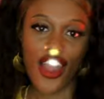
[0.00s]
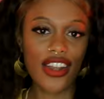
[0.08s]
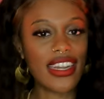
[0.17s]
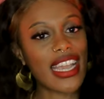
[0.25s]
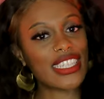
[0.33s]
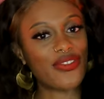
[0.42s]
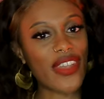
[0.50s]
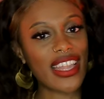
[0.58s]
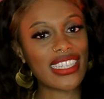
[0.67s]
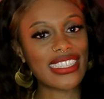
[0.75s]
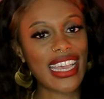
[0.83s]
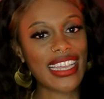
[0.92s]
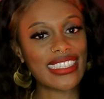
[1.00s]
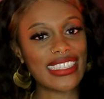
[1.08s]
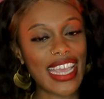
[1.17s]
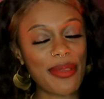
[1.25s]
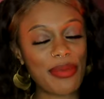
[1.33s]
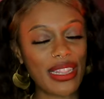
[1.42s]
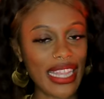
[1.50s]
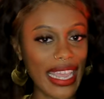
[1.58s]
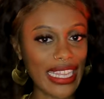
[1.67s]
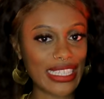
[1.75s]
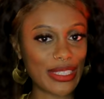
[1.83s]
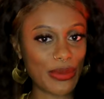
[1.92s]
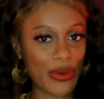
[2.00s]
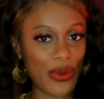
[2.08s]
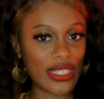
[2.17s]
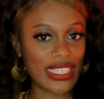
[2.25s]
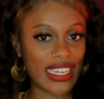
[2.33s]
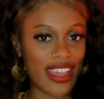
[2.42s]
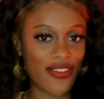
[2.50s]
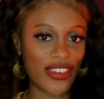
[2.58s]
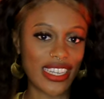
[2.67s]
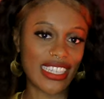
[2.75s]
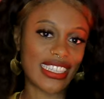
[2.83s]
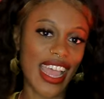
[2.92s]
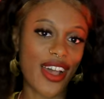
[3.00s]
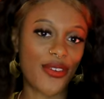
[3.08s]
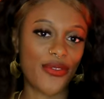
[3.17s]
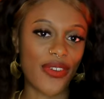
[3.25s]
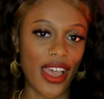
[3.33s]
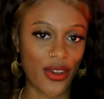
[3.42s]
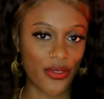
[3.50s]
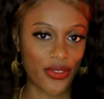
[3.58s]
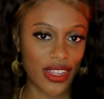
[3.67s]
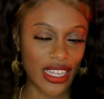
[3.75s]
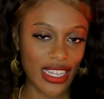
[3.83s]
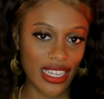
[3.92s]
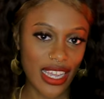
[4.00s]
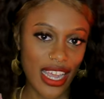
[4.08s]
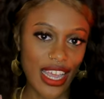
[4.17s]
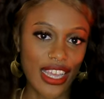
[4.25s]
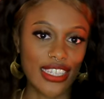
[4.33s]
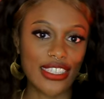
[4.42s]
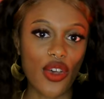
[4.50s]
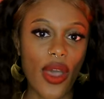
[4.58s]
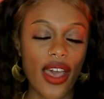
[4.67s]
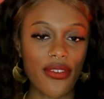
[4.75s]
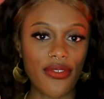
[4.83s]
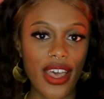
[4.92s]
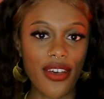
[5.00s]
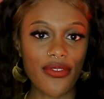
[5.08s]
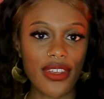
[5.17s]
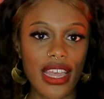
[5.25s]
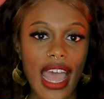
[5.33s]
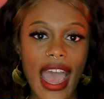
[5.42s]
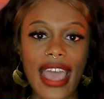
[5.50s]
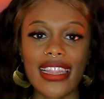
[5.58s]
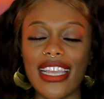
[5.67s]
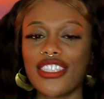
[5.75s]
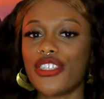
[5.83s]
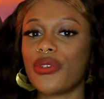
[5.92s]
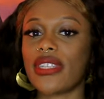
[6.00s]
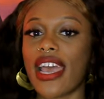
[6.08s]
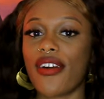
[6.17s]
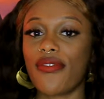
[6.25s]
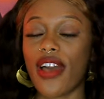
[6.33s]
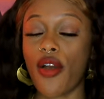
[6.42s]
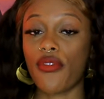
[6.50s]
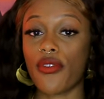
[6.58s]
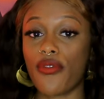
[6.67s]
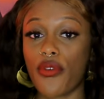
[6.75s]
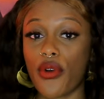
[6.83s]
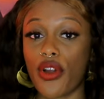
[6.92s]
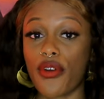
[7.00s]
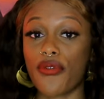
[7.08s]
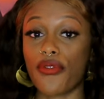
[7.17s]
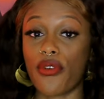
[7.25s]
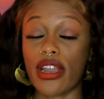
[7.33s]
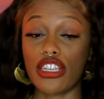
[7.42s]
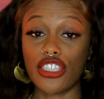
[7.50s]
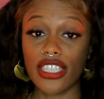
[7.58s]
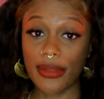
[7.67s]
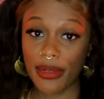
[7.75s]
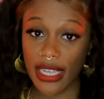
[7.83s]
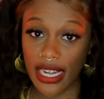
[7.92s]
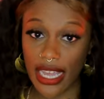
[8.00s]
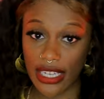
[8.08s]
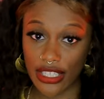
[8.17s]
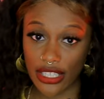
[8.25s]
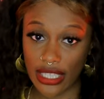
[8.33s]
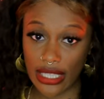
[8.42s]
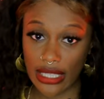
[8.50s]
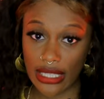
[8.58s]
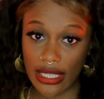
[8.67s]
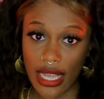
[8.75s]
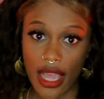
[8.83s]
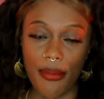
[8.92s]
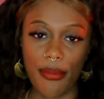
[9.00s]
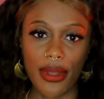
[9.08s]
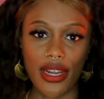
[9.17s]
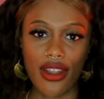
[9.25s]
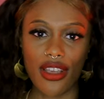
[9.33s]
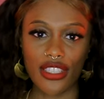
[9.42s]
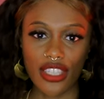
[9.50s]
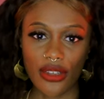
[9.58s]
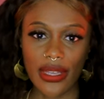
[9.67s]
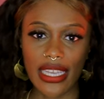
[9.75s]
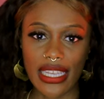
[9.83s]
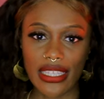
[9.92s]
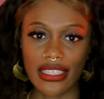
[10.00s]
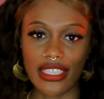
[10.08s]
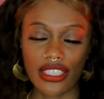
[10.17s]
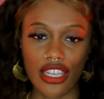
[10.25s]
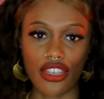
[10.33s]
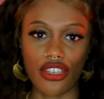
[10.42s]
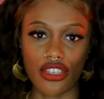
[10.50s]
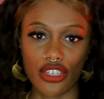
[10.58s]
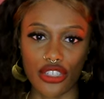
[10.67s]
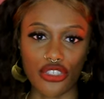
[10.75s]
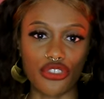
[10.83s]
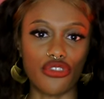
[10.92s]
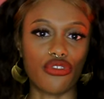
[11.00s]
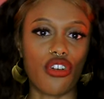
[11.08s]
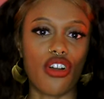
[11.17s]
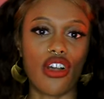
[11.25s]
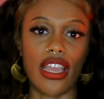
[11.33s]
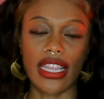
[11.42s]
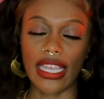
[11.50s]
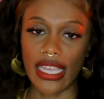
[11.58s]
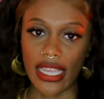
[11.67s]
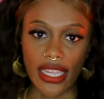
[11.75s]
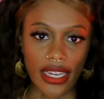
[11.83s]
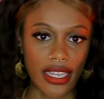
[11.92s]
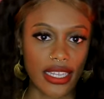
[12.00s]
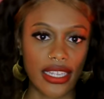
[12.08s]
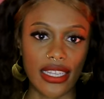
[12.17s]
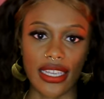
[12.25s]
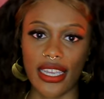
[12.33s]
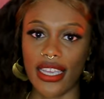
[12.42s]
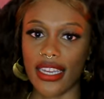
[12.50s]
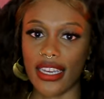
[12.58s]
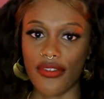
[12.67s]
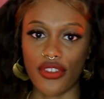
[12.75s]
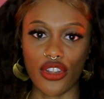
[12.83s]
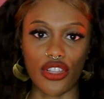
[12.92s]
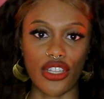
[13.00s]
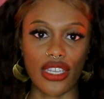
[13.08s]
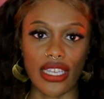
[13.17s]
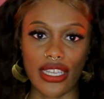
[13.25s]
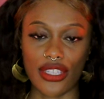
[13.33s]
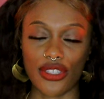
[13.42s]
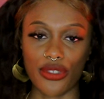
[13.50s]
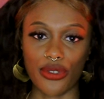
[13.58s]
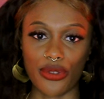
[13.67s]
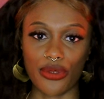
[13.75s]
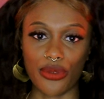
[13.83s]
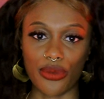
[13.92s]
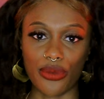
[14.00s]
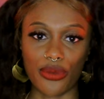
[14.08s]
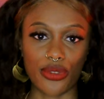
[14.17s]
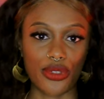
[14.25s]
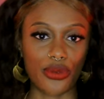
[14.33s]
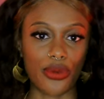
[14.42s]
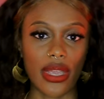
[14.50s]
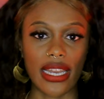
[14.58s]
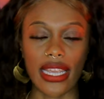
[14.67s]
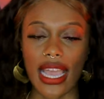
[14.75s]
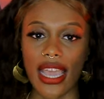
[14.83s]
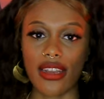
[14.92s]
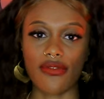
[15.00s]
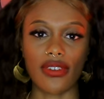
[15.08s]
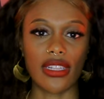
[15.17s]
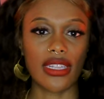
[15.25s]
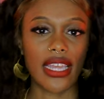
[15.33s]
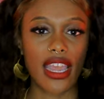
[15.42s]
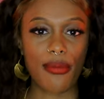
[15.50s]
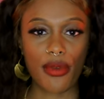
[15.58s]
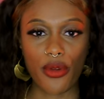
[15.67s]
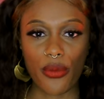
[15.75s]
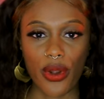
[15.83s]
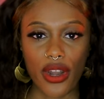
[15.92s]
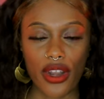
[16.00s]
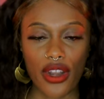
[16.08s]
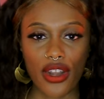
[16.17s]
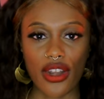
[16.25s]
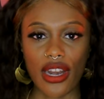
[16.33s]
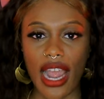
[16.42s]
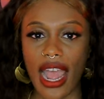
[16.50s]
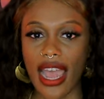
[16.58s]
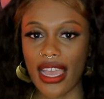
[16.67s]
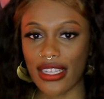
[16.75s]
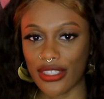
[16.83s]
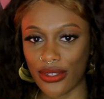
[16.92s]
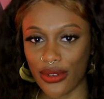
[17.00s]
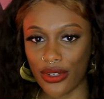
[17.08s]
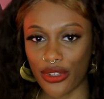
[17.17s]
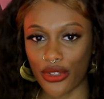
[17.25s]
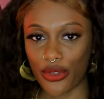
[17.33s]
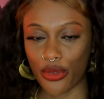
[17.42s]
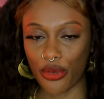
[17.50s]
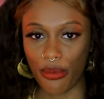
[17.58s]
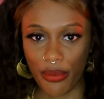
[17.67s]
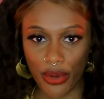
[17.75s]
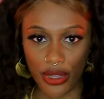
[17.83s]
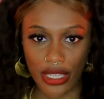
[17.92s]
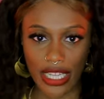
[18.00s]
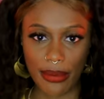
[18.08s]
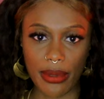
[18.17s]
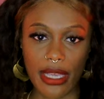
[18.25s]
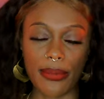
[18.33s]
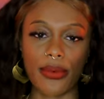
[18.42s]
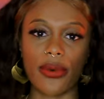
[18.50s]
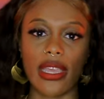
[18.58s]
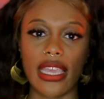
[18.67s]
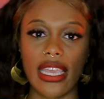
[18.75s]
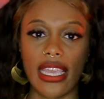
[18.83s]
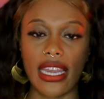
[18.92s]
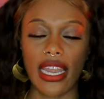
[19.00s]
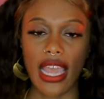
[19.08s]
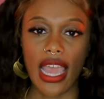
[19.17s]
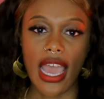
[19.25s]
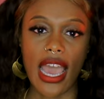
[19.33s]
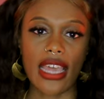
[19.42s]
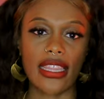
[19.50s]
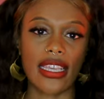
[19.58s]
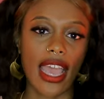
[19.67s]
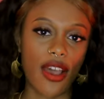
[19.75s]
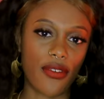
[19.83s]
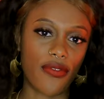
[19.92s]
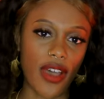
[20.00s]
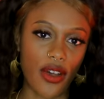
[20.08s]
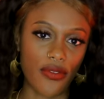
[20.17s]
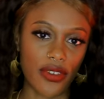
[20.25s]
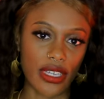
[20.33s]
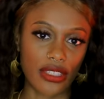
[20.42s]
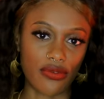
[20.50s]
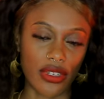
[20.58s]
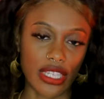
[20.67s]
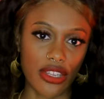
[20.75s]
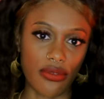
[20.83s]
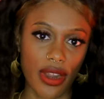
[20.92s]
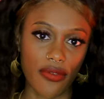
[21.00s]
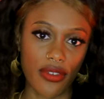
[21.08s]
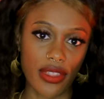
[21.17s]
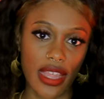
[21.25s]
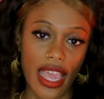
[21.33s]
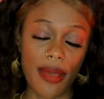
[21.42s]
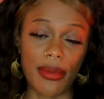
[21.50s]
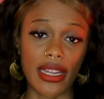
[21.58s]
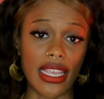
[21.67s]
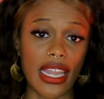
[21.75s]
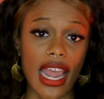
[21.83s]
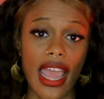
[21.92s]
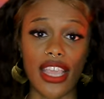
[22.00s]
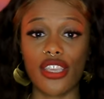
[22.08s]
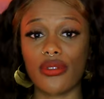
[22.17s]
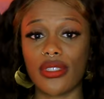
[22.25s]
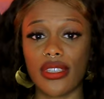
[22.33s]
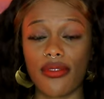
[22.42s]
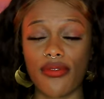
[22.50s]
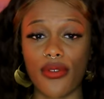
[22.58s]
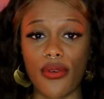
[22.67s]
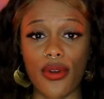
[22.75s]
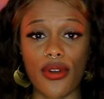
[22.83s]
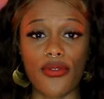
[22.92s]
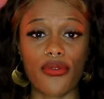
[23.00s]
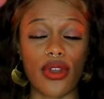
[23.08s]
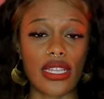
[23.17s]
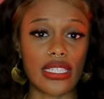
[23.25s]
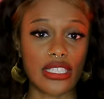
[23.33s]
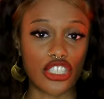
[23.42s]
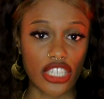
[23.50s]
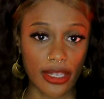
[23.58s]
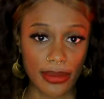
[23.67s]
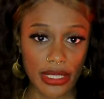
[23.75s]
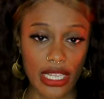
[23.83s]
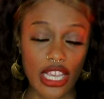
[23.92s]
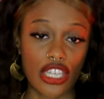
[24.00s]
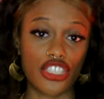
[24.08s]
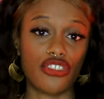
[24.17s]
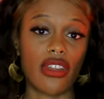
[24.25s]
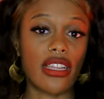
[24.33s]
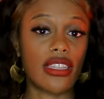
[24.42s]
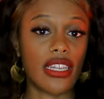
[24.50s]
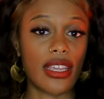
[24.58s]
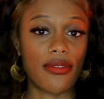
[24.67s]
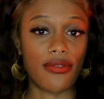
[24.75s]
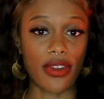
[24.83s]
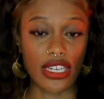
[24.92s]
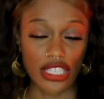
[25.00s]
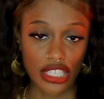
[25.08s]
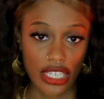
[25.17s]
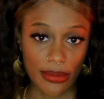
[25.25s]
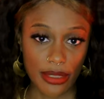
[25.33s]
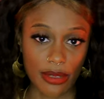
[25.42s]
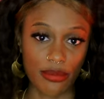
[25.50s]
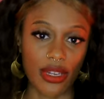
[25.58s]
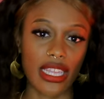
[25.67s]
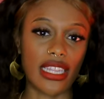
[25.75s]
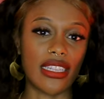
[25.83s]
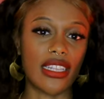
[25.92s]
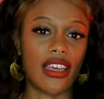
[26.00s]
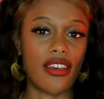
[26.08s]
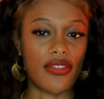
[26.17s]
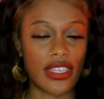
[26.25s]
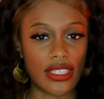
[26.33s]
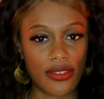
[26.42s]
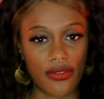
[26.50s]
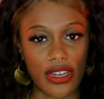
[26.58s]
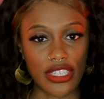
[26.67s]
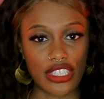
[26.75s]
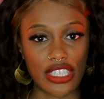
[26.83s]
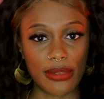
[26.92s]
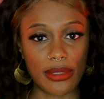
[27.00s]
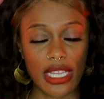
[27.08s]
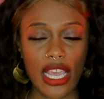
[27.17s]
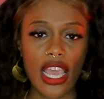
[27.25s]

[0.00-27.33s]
Our next Valentine's Day plants we're going to cover is alfalfa. So alfalfa, I like to use alfalfa for friendship connections, but it also is just a good drawing in, again, if you're looking to do any kind of glamour work, eyes on you, pulling people in. I think alfalfa is really great for that. But again, I use it for friendships, strengthening friendships, bringing love into friendships.